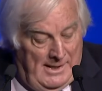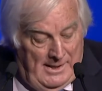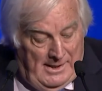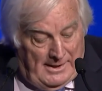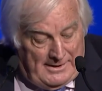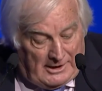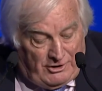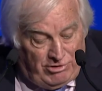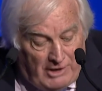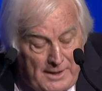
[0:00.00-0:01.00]
It's a
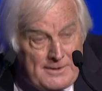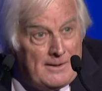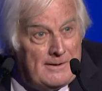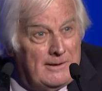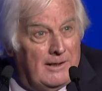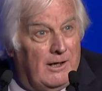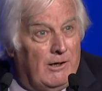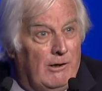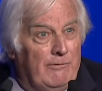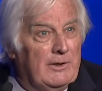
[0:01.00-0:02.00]
crisis
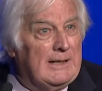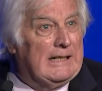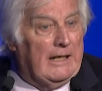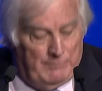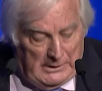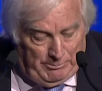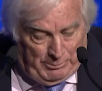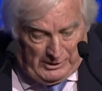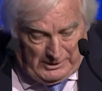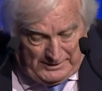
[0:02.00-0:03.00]
of government
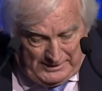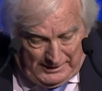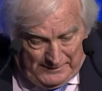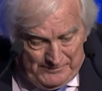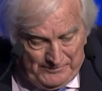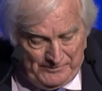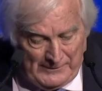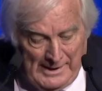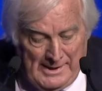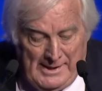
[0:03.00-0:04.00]
policy.
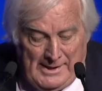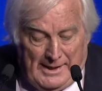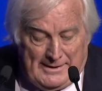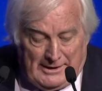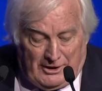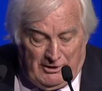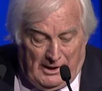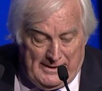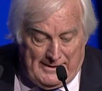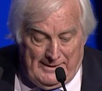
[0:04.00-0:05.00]
It's a
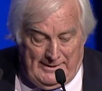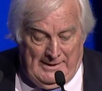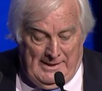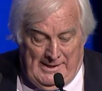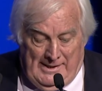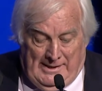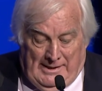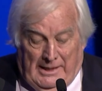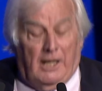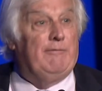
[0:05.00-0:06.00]
crisis
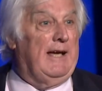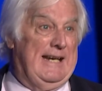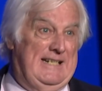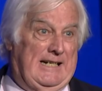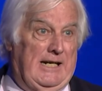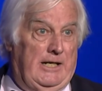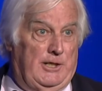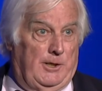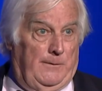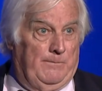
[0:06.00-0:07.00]
of
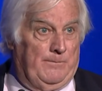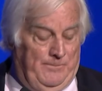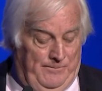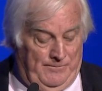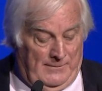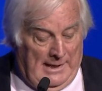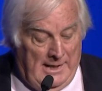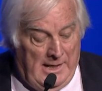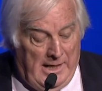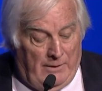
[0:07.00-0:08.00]
education.
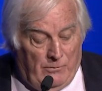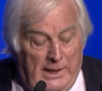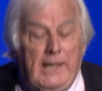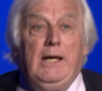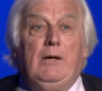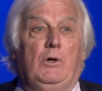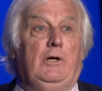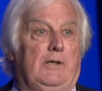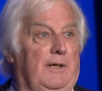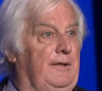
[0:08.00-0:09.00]
And we hear
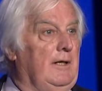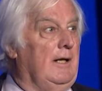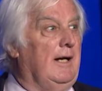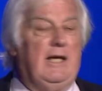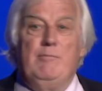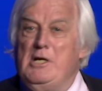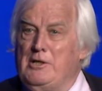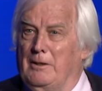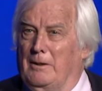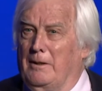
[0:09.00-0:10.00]
words like
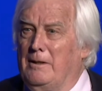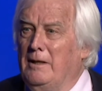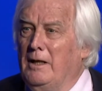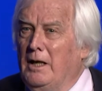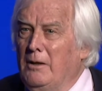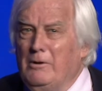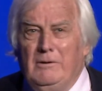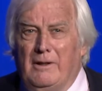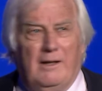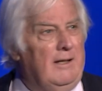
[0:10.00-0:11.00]
emissions.
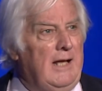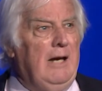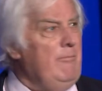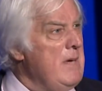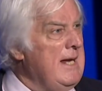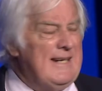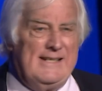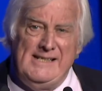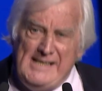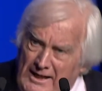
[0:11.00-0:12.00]
Well, that means
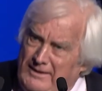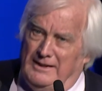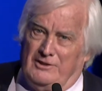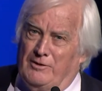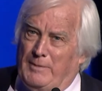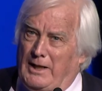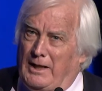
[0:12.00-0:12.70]
nothing to me